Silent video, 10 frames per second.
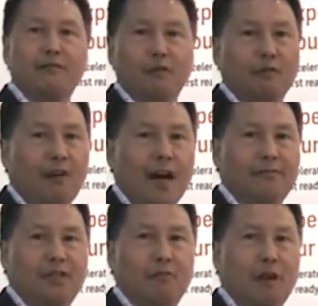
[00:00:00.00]
for
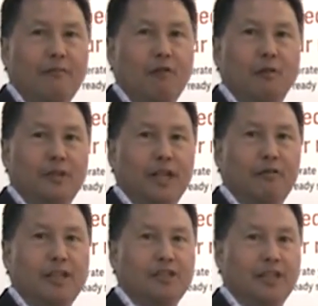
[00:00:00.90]
5G waveform
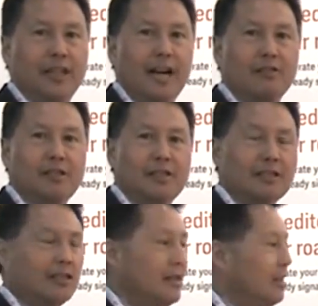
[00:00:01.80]
generation analysis,